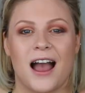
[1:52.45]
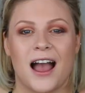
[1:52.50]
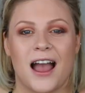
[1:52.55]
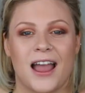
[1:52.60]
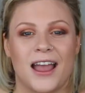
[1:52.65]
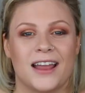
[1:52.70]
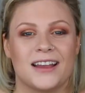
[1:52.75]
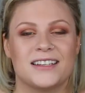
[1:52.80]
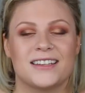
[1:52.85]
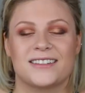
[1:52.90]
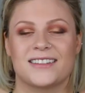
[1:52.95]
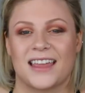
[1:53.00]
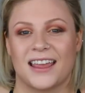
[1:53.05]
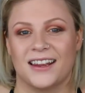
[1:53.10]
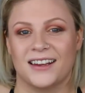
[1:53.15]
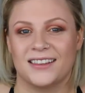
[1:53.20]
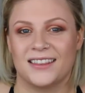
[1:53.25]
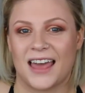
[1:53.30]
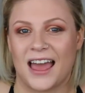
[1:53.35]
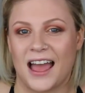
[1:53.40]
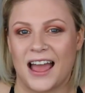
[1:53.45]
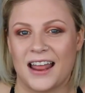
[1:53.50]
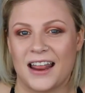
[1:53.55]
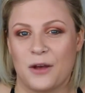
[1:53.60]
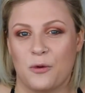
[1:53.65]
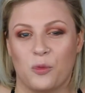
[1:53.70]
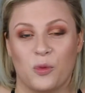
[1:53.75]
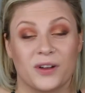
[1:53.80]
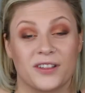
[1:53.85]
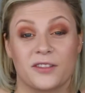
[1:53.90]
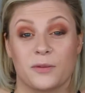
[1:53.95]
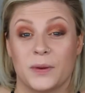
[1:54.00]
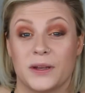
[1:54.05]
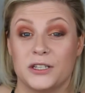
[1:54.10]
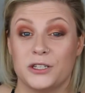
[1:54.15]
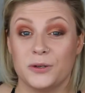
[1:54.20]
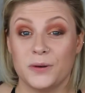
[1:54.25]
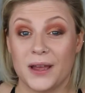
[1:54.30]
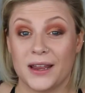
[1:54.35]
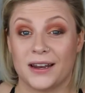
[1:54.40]
I decided that once we
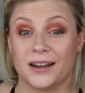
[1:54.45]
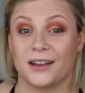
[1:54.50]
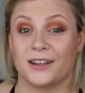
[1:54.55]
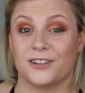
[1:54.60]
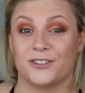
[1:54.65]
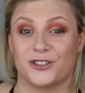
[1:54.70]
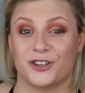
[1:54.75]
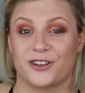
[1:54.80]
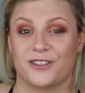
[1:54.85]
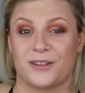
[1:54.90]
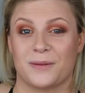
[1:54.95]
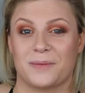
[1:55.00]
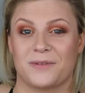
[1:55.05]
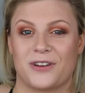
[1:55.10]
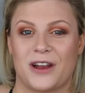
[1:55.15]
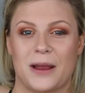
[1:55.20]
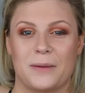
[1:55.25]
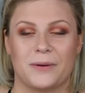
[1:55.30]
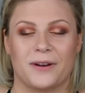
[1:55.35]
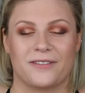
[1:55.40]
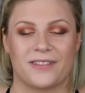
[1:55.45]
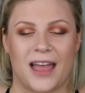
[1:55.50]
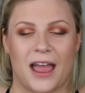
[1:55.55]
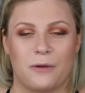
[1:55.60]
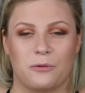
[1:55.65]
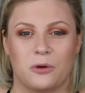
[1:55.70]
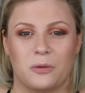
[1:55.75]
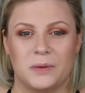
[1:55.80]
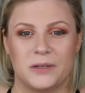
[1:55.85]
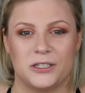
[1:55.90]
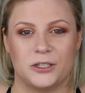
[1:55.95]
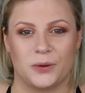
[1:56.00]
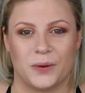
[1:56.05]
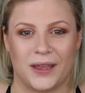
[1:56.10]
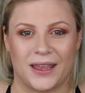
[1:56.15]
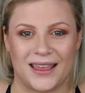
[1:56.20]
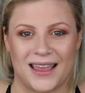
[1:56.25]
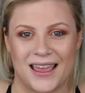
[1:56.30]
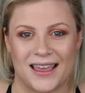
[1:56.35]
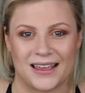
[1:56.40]
do hit 100 subscribers, I will be
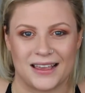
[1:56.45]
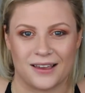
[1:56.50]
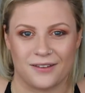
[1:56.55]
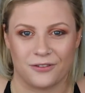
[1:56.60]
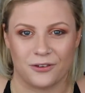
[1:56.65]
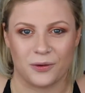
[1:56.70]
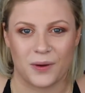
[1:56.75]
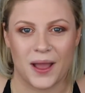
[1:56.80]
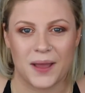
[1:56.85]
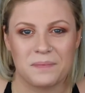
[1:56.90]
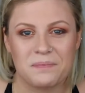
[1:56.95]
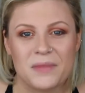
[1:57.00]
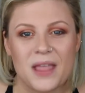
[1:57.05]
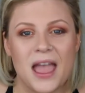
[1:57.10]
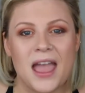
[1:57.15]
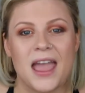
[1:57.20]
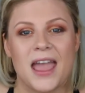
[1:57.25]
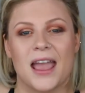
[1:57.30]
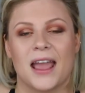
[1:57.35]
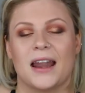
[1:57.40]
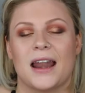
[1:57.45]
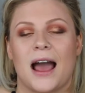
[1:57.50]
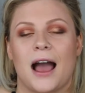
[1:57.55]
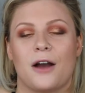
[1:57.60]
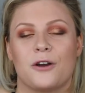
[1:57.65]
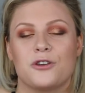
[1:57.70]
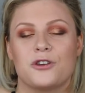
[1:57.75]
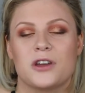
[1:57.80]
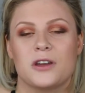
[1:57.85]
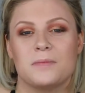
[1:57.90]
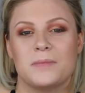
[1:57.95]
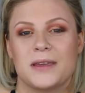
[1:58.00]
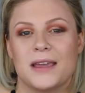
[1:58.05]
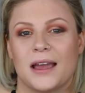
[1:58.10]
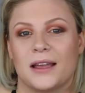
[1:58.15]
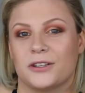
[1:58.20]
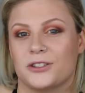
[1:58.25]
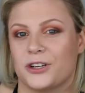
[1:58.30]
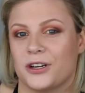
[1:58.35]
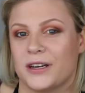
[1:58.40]
doing a giveaway. And how you can be
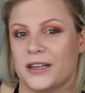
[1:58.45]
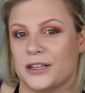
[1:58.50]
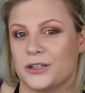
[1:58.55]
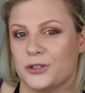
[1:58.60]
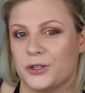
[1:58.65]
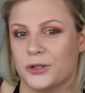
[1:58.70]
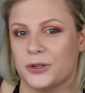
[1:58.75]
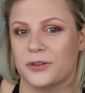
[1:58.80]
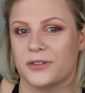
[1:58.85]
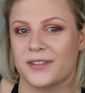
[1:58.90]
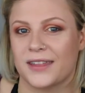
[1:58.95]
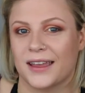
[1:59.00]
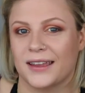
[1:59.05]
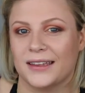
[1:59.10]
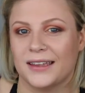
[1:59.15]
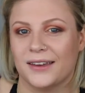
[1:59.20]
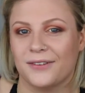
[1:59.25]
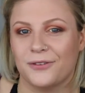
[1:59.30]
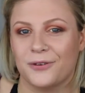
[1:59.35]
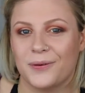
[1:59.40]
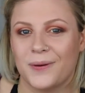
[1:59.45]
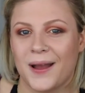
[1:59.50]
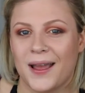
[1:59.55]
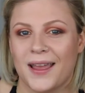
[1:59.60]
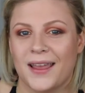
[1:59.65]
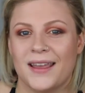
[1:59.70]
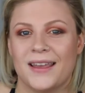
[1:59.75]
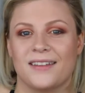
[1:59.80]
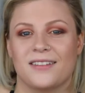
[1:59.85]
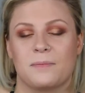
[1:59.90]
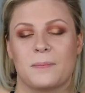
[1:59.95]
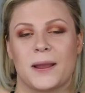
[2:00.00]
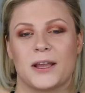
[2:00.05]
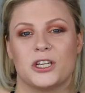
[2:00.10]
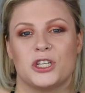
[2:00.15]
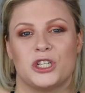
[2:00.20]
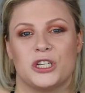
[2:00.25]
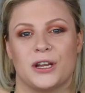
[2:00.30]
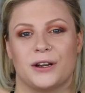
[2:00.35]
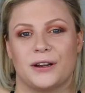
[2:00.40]
entered into said giveaway is by
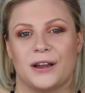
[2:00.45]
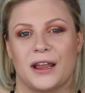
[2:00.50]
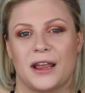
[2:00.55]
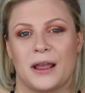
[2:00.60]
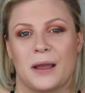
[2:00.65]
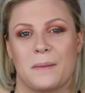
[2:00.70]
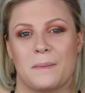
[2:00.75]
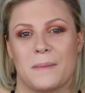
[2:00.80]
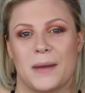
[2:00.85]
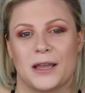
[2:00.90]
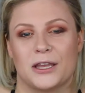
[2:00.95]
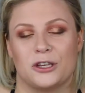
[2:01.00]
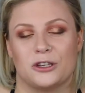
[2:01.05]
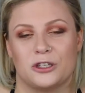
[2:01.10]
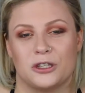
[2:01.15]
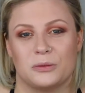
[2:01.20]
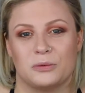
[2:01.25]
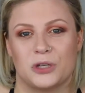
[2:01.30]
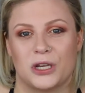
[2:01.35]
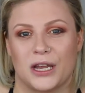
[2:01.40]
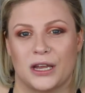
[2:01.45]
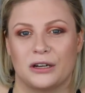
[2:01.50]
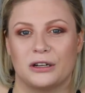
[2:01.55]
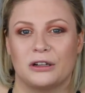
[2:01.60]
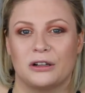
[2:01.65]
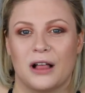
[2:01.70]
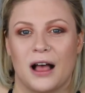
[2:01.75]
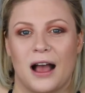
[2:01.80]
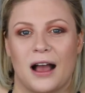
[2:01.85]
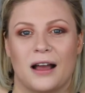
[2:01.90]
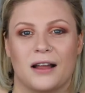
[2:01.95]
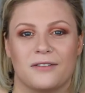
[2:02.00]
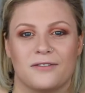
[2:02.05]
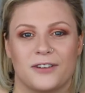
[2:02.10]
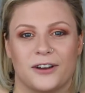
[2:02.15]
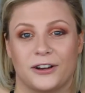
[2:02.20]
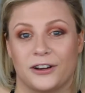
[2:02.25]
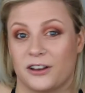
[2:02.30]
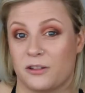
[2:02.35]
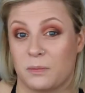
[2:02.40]
sharing my YouTube channel on
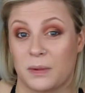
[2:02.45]
various